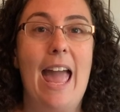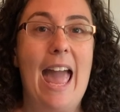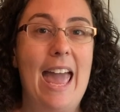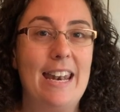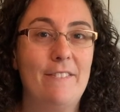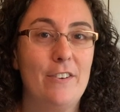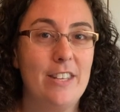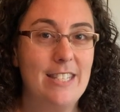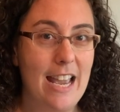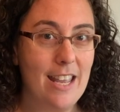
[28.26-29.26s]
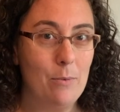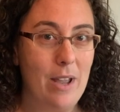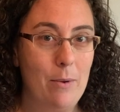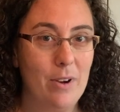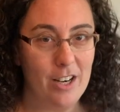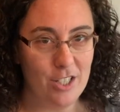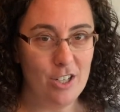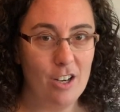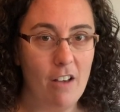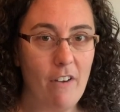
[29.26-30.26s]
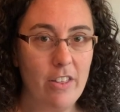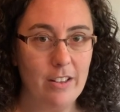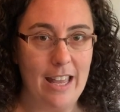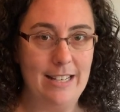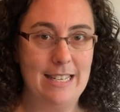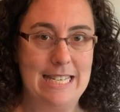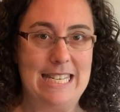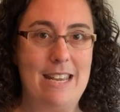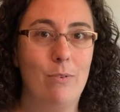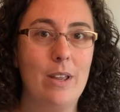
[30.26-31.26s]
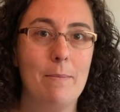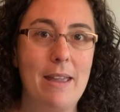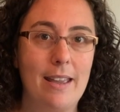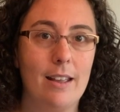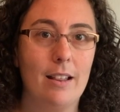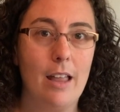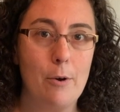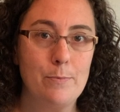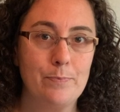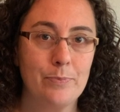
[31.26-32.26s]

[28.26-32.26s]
And for the second way, we're gonna turn off all the lights and see if we can make it glow.